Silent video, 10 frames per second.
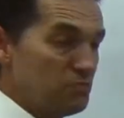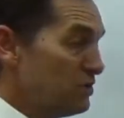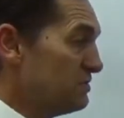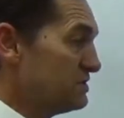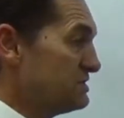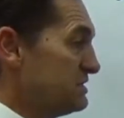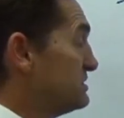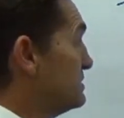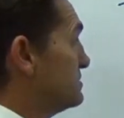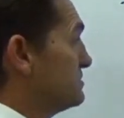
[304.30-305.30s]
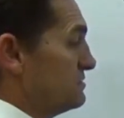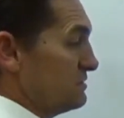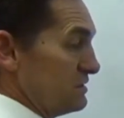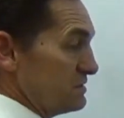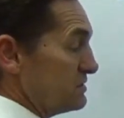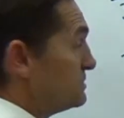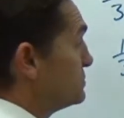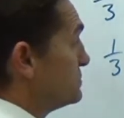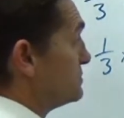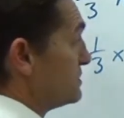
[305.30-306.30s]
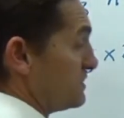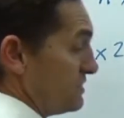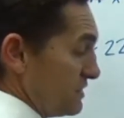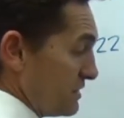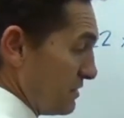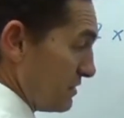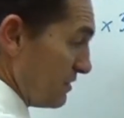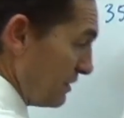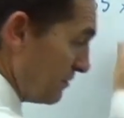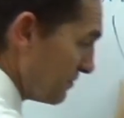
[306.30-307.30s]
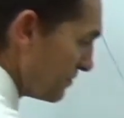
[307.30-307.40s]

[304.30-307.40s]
And pretty much that's it. So you should do that in your calculator